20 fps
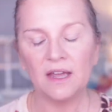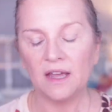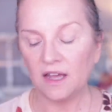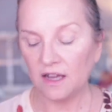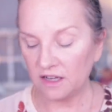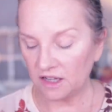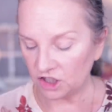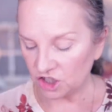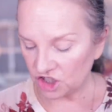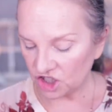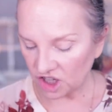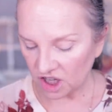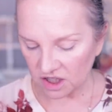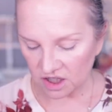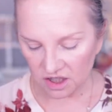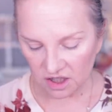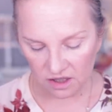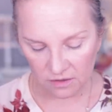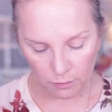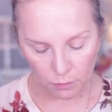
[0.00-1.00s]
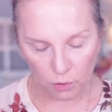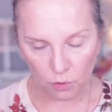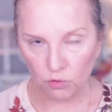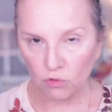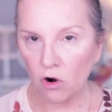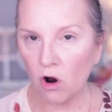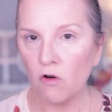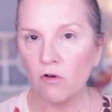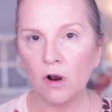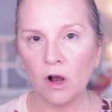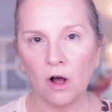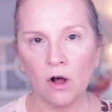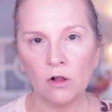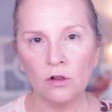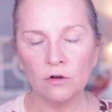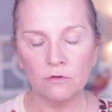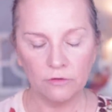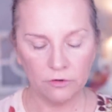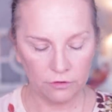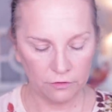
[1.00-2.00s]
and it just broke all
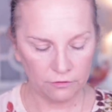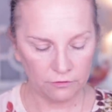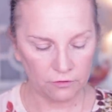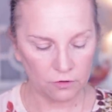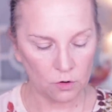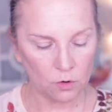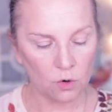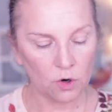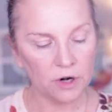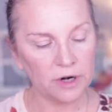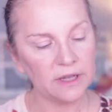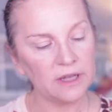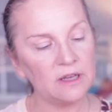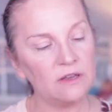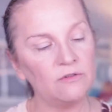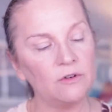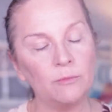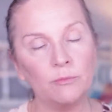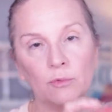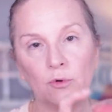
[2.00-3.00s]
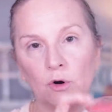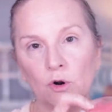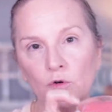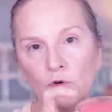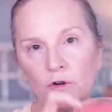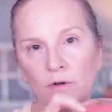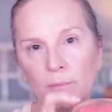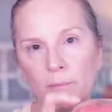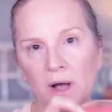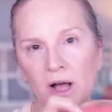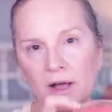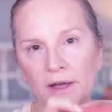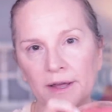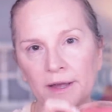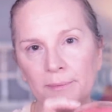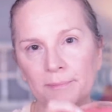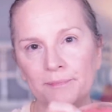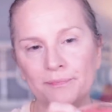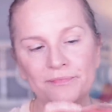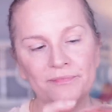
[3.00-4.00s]
over the floor. It even broke
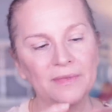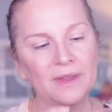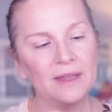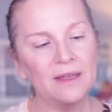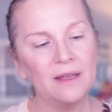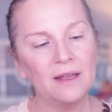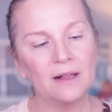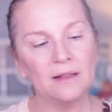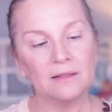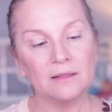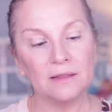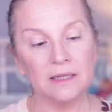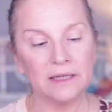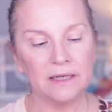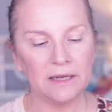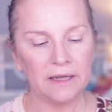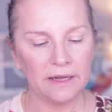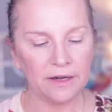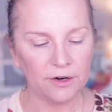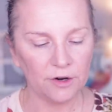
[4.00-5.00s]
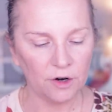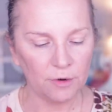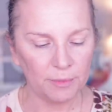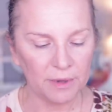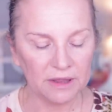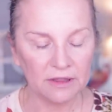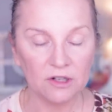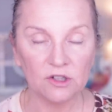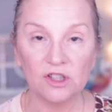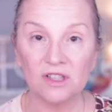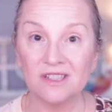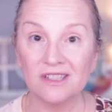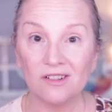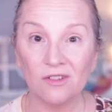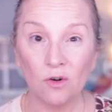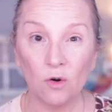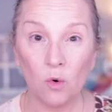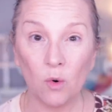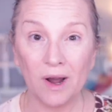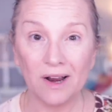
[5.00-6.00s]
my lid here, but there's still
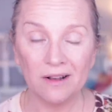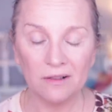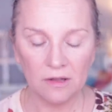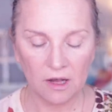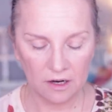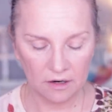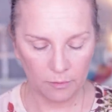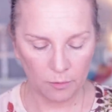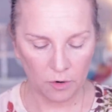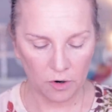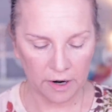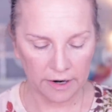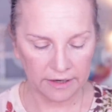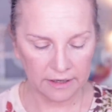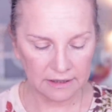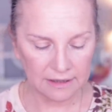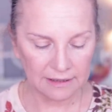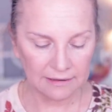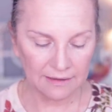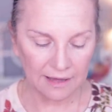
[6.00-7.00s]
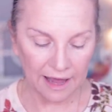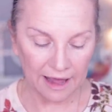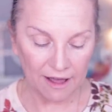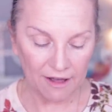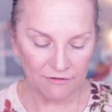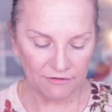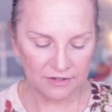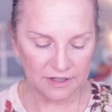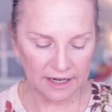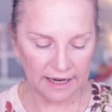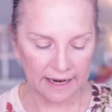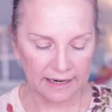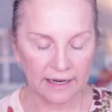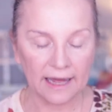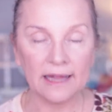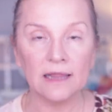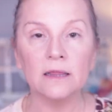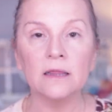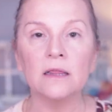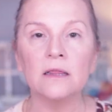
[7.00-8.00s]
quite a lot of product left and
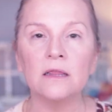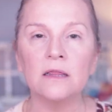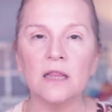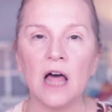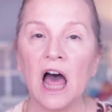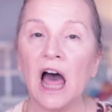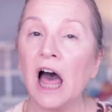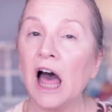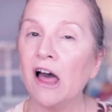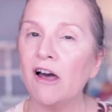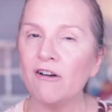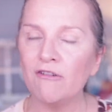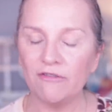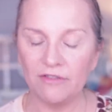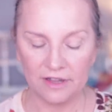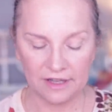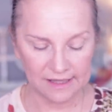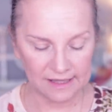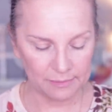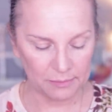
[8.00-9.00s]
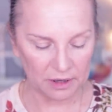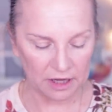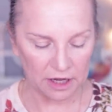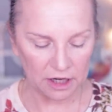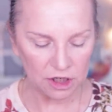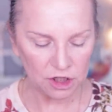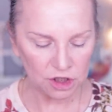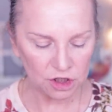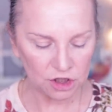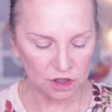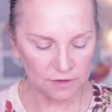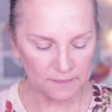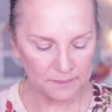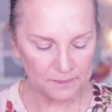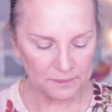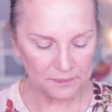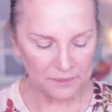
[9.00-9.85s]
I love this blush.